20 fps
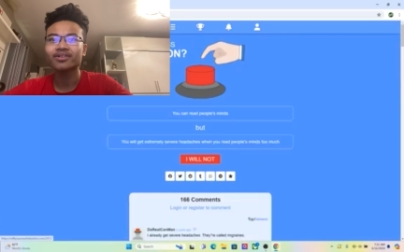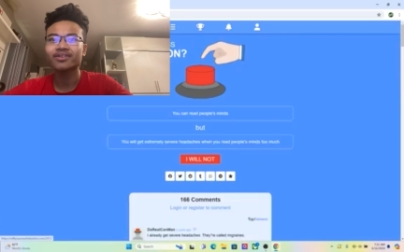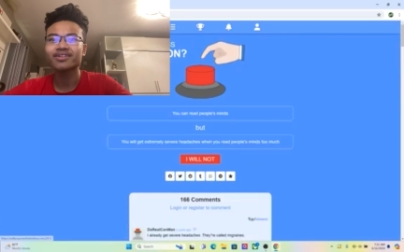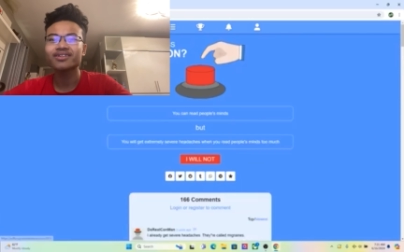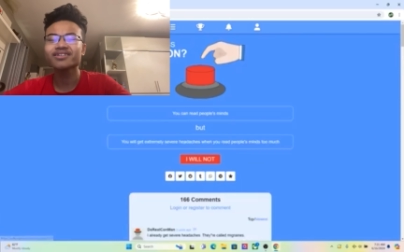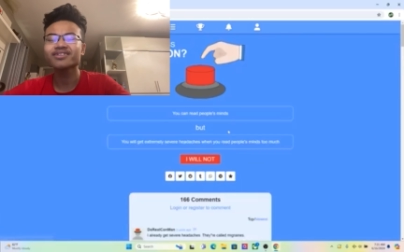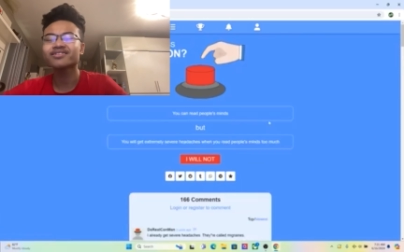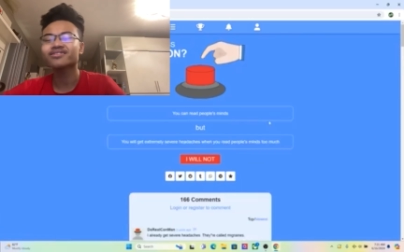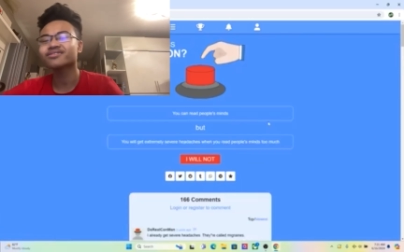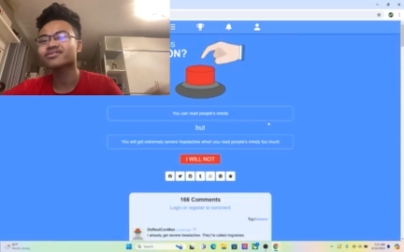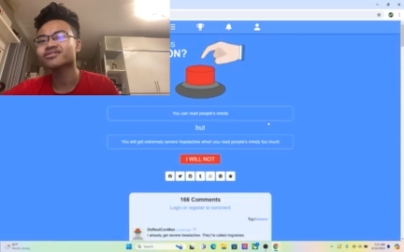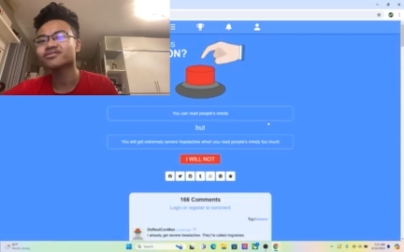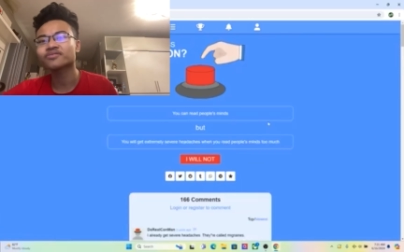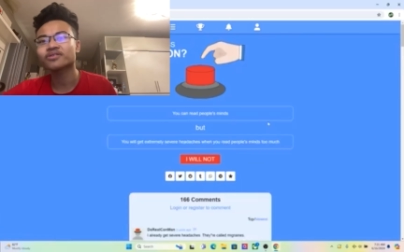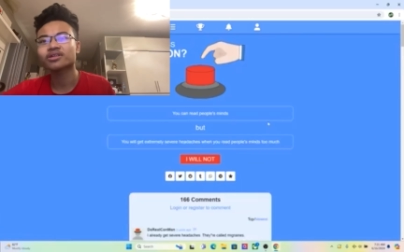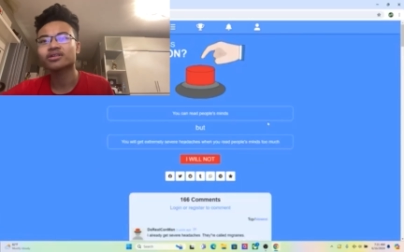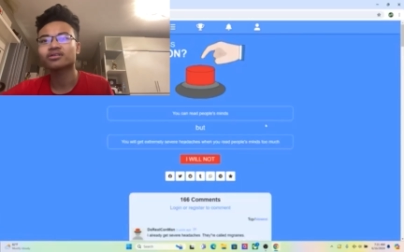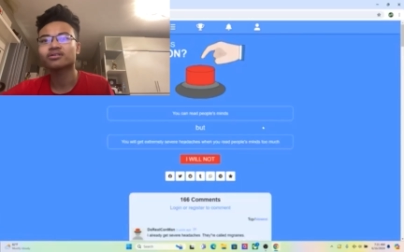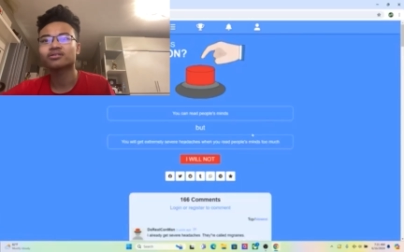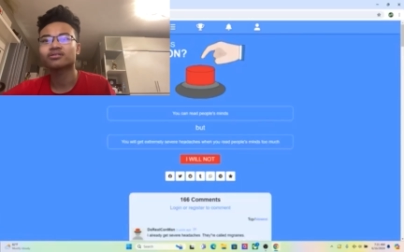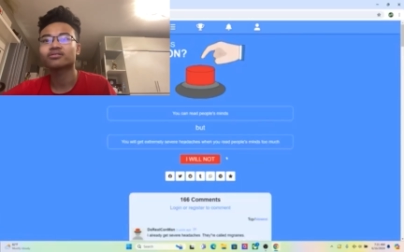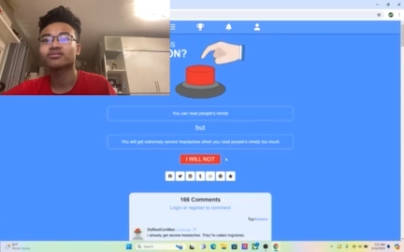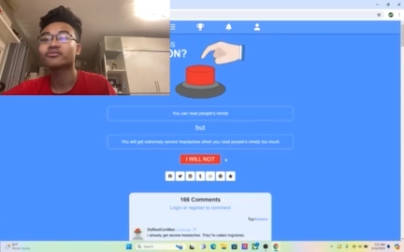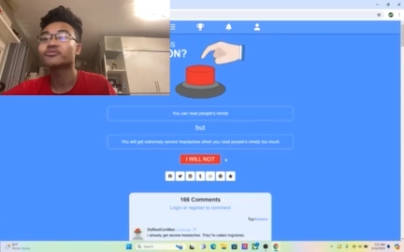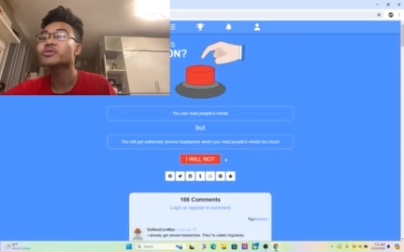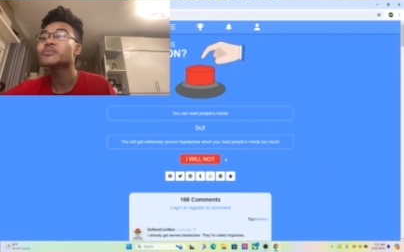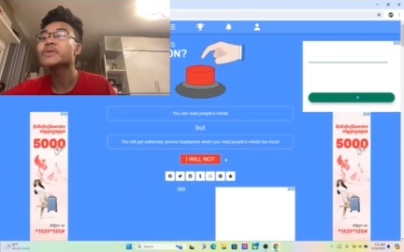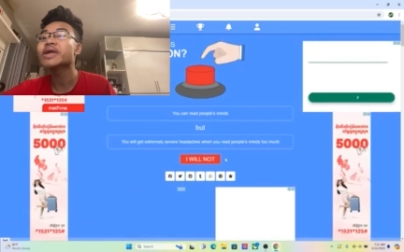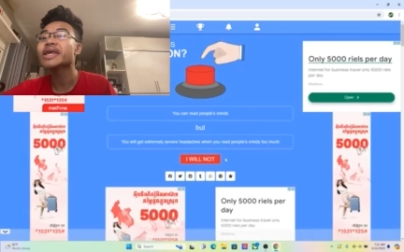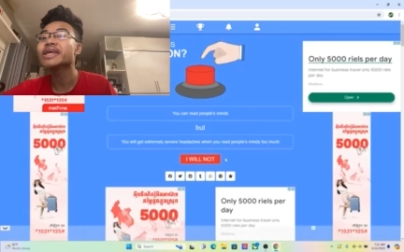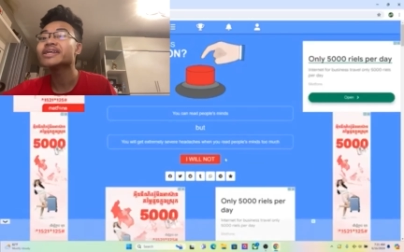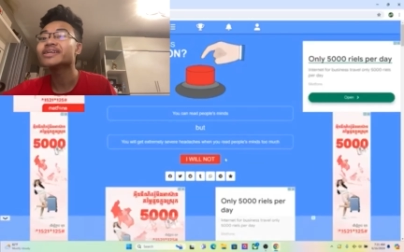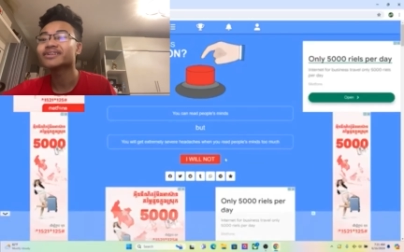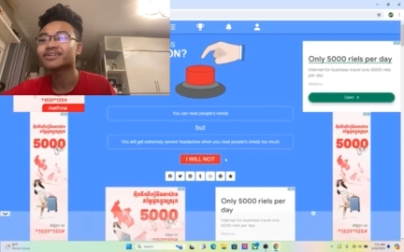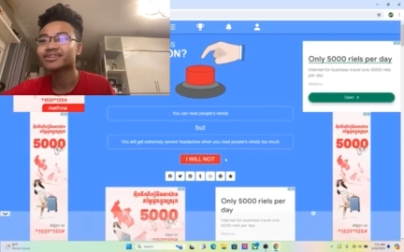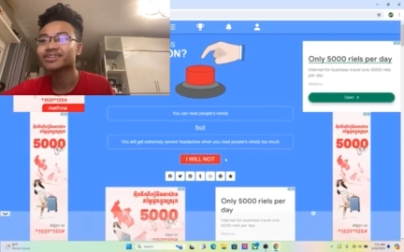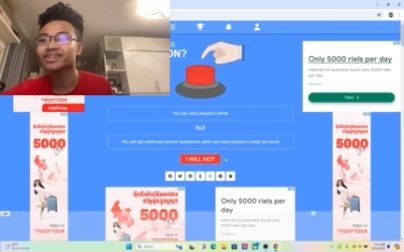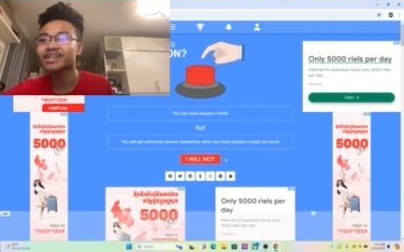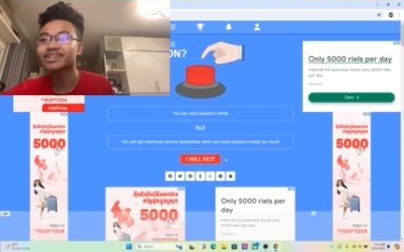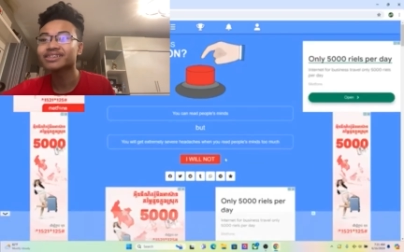This, this is funny for me.
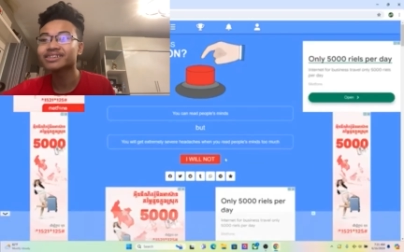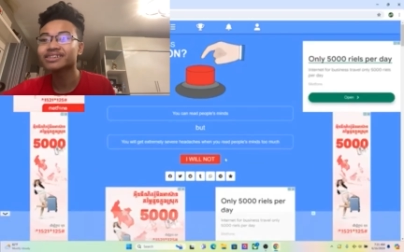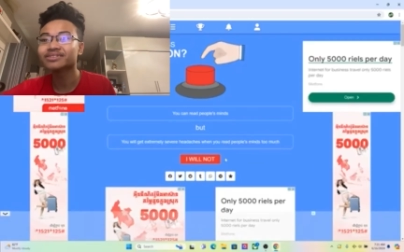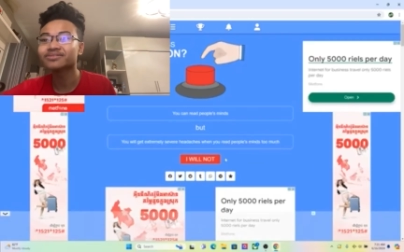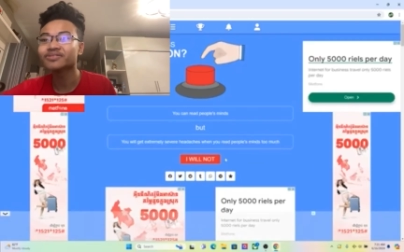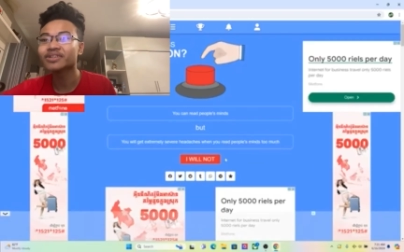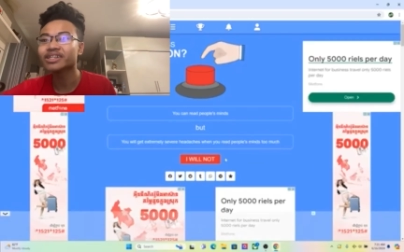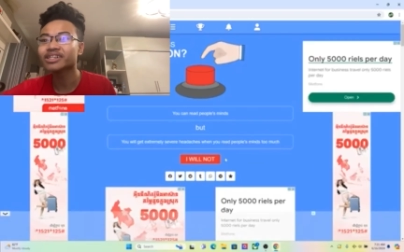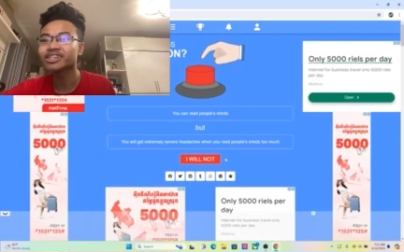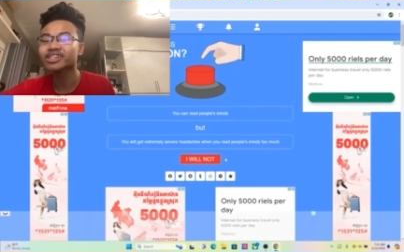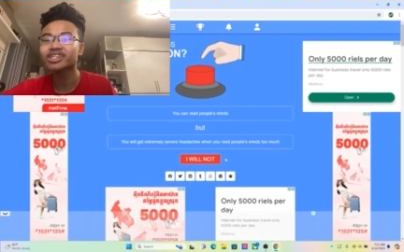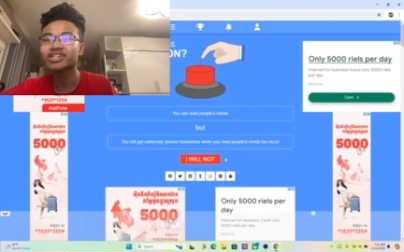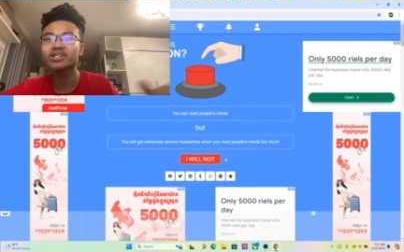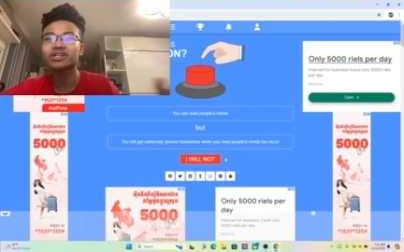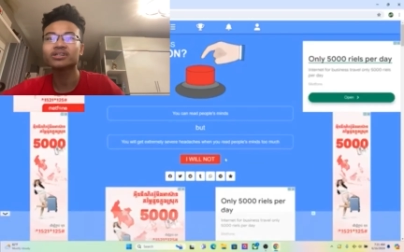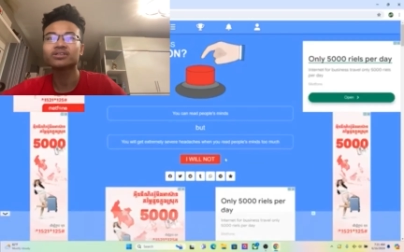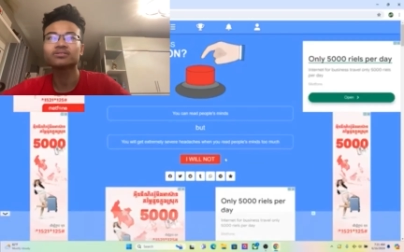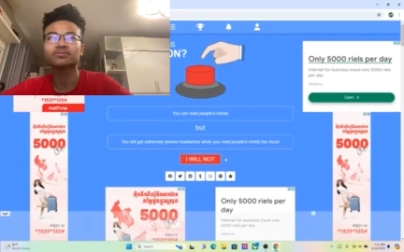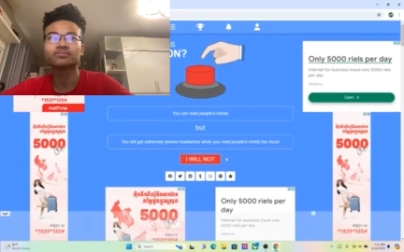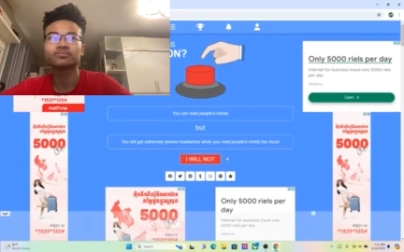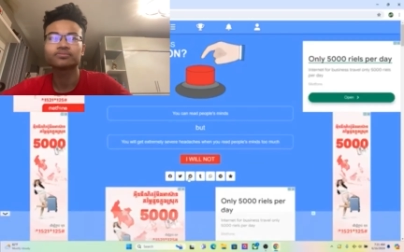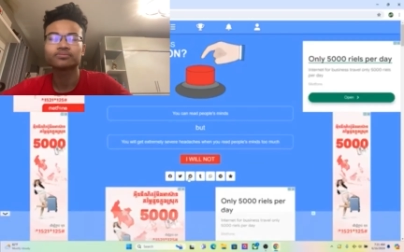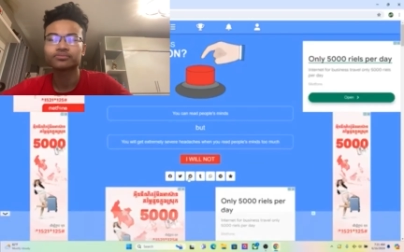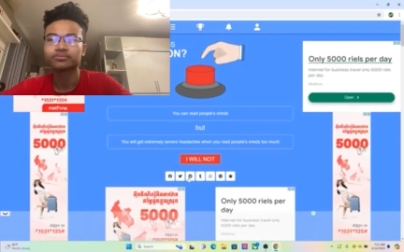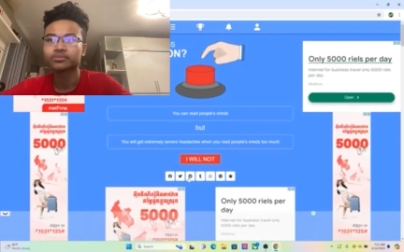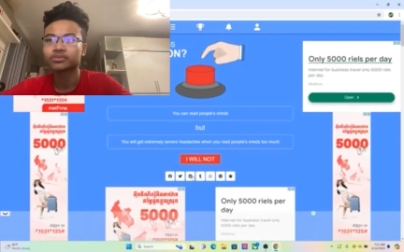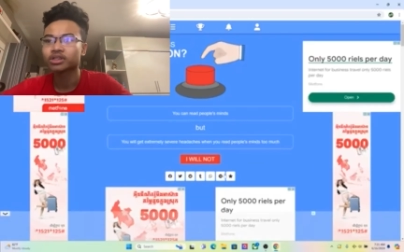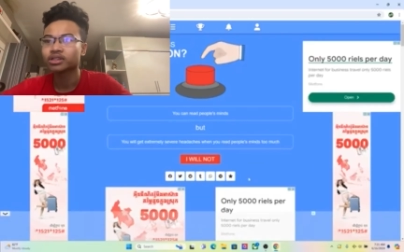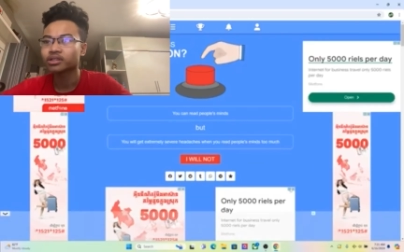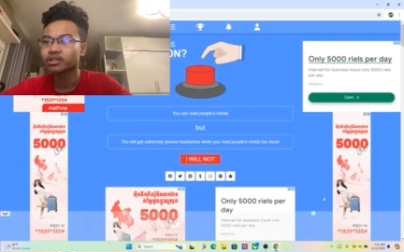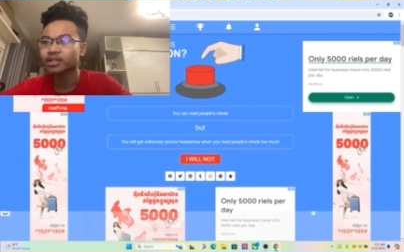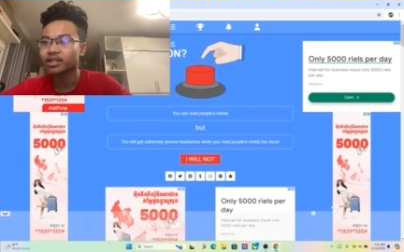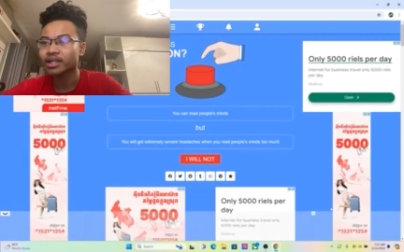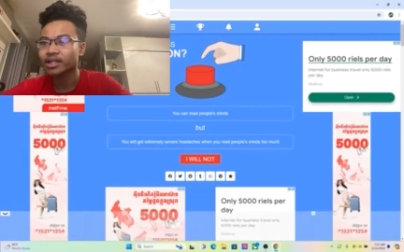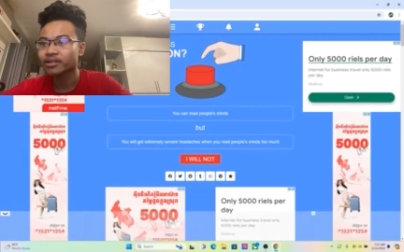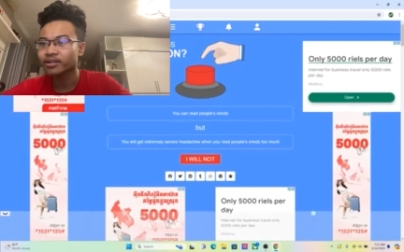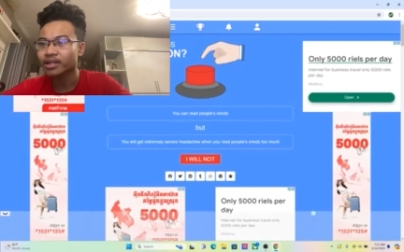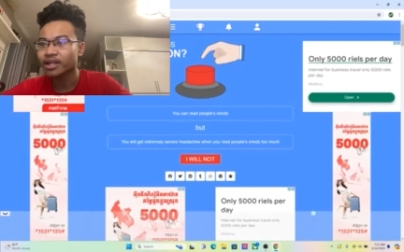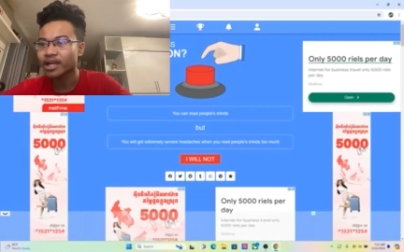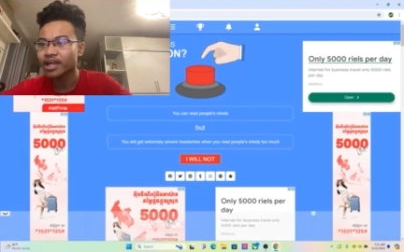You guys see food too. Look at
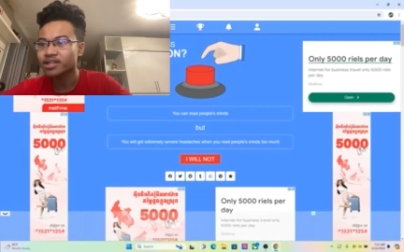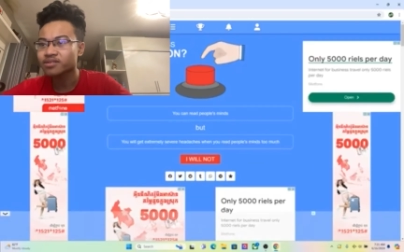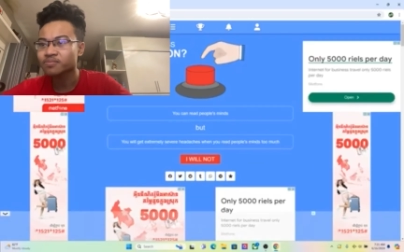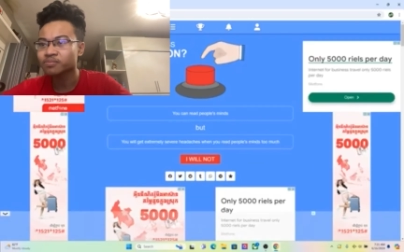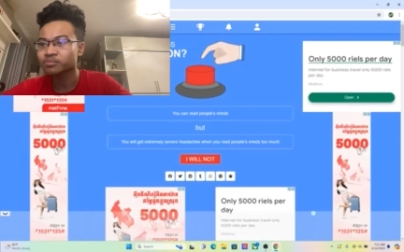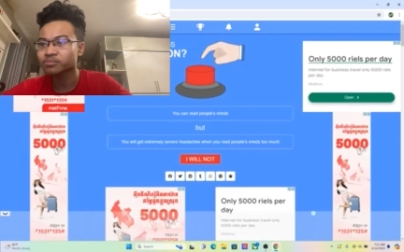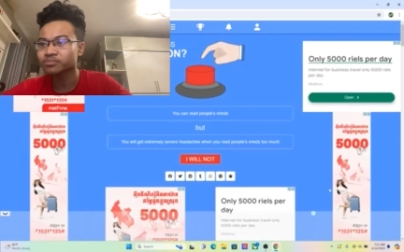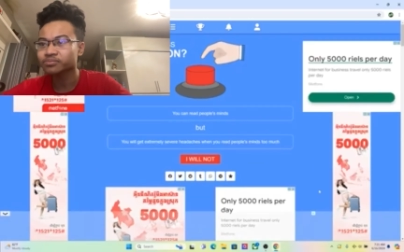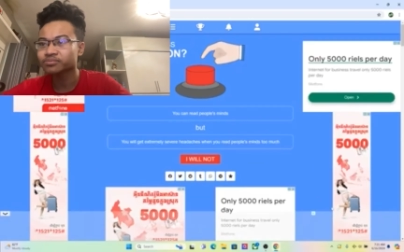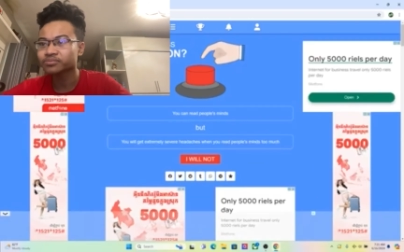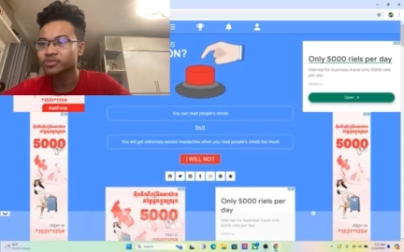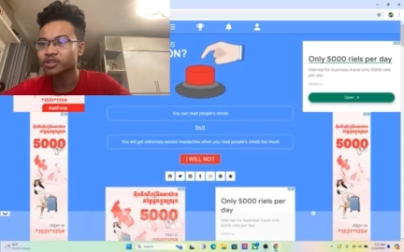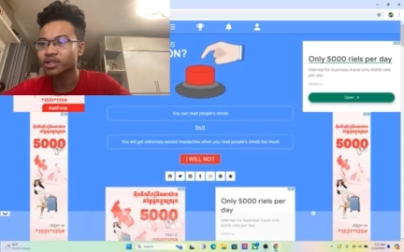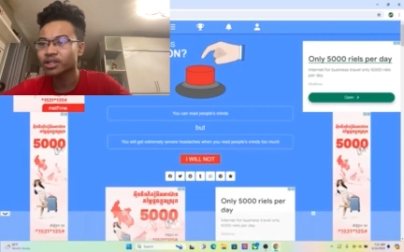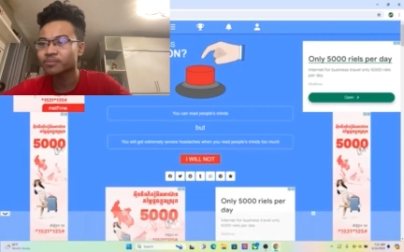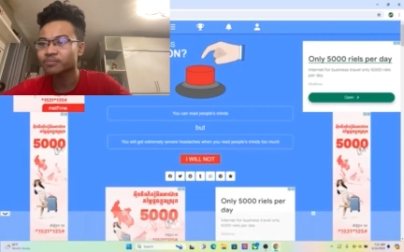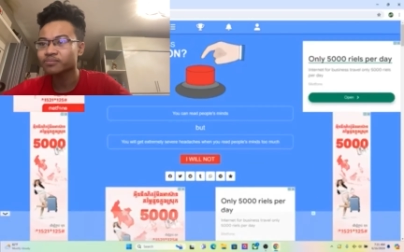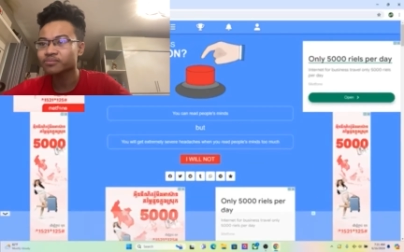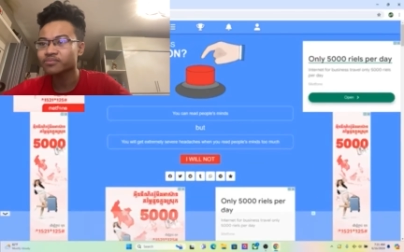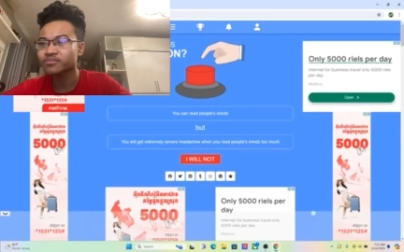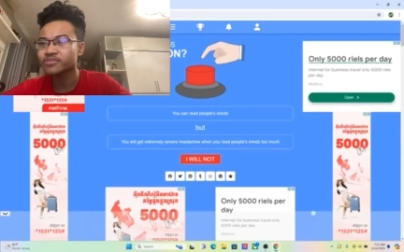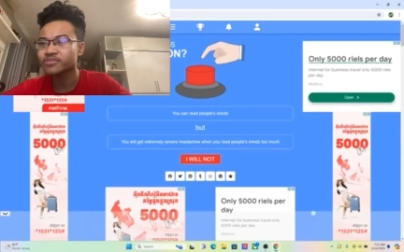that, look at that Mmm, look at that. Mmm,